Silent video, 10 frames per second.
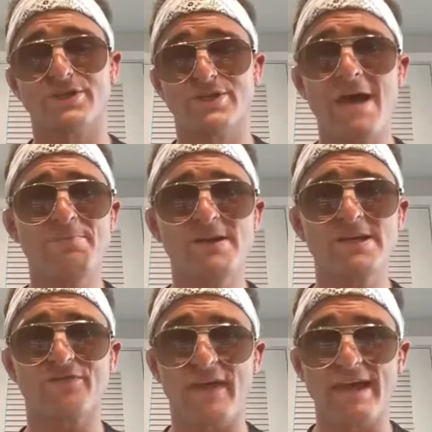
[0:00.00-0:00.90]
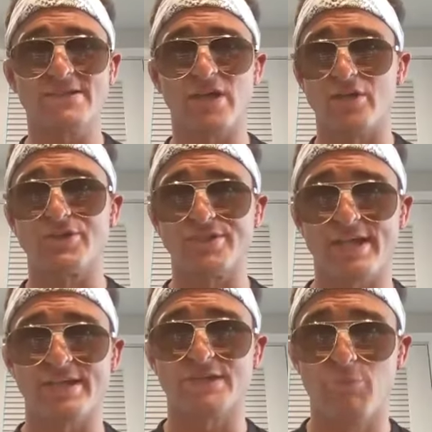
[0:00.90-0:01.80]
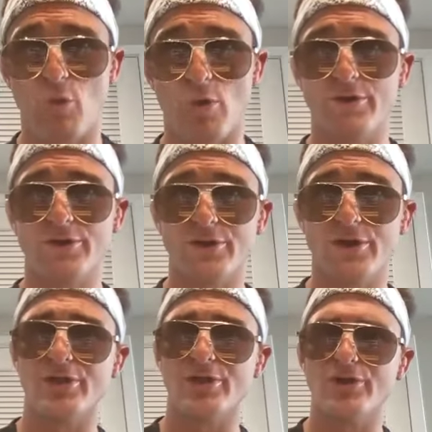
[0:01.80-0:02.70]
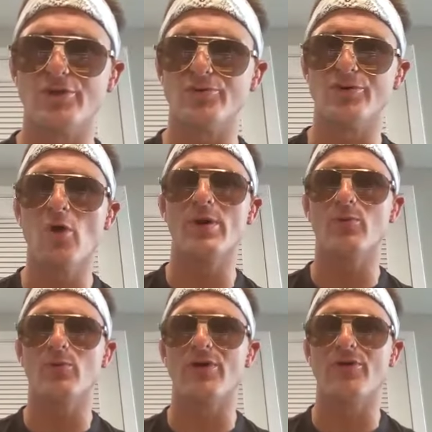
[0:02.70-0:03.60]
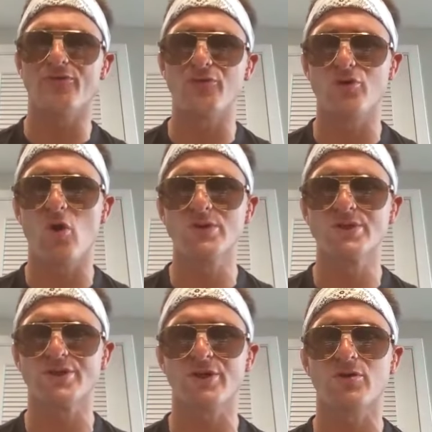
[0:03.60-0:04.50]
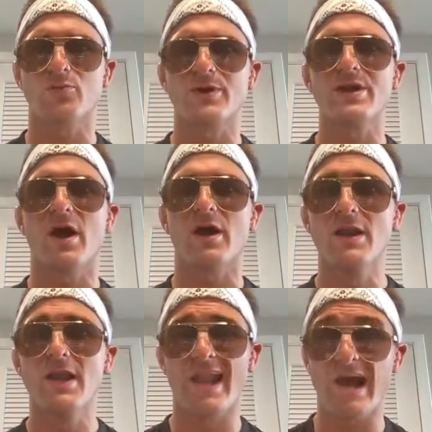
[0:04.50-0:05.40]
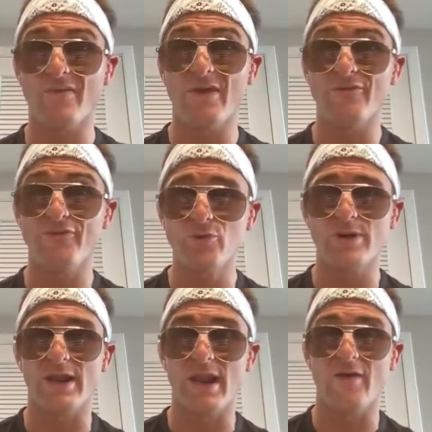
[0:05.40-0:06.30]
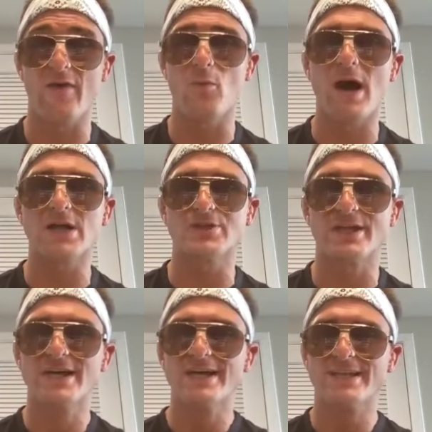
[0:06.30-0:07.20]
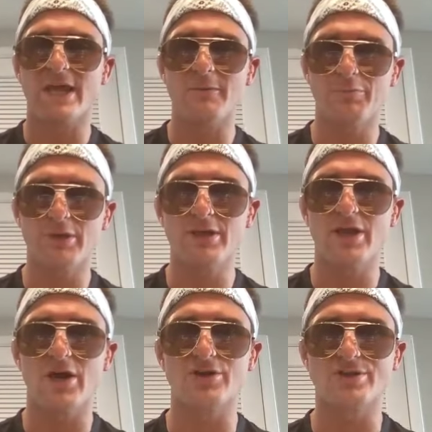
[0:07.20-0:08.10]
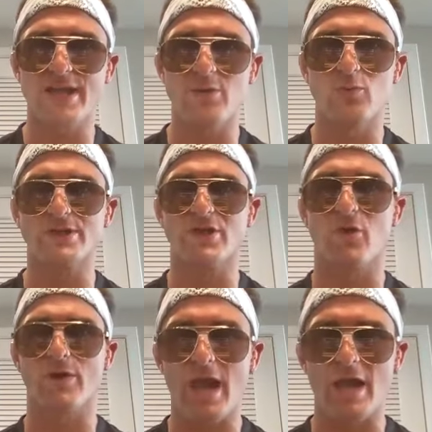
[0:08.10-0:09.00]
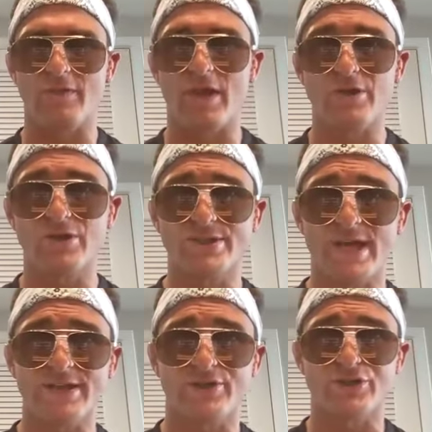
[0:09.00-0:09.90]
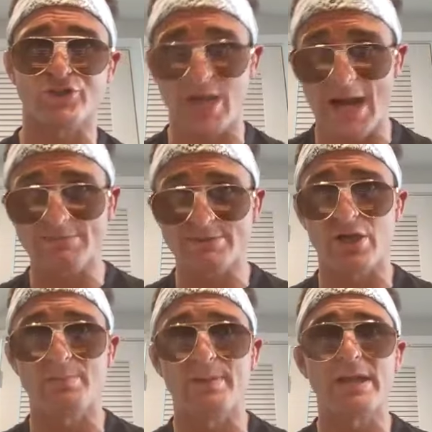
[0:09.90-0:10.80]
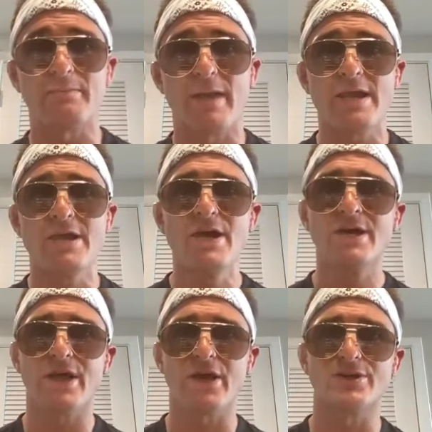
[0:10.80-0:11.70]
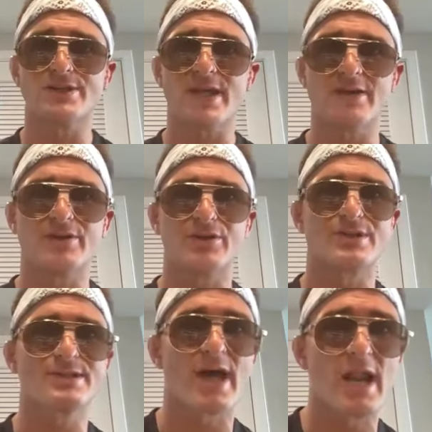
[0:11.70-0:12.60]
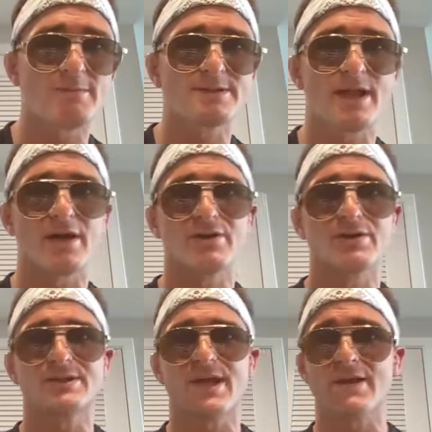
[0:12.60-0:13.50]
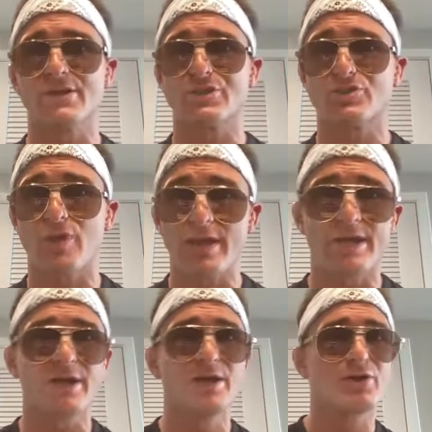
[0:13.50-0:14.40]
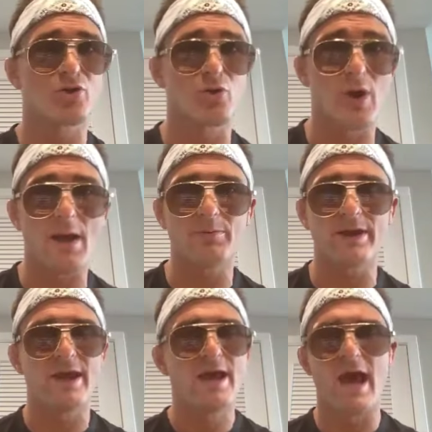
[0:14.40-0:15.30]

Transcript: the Japanese fans understand the sport, and you know it. If you go into their arena and how they view it and how they watch it, they completely understand what's going on. They understand that there's traps that are being made. They understand that there's setups. They understand the striking, the grappling,